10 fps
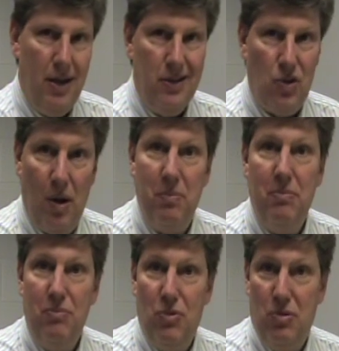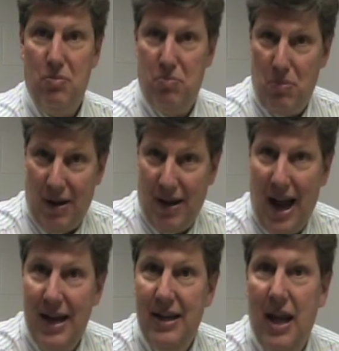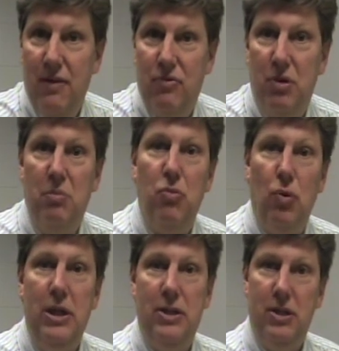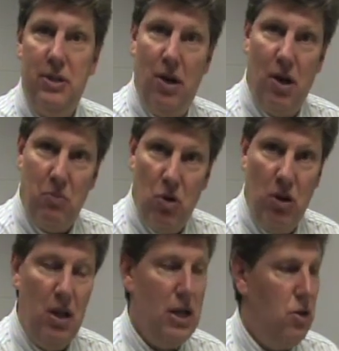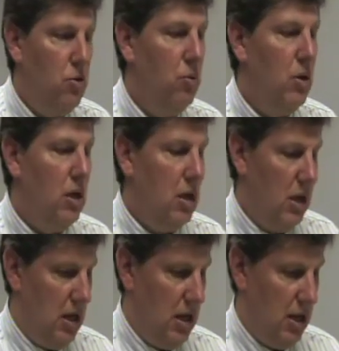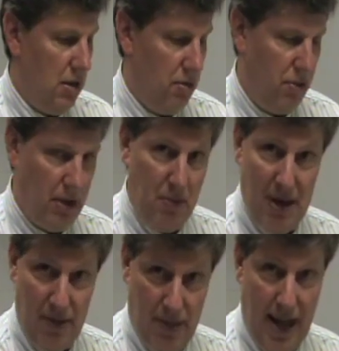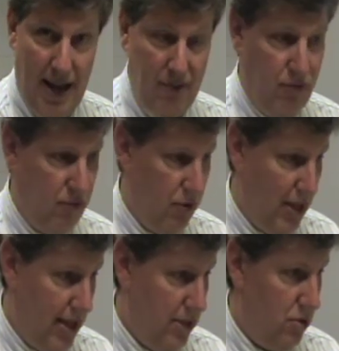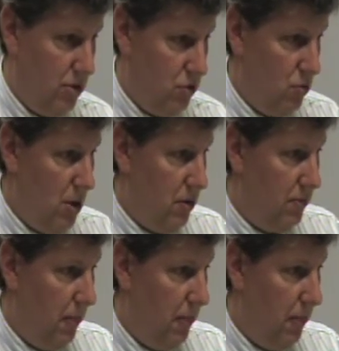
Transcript: So I kind of gave some reasons there. I'm going to let you think about that and fill that in on your own.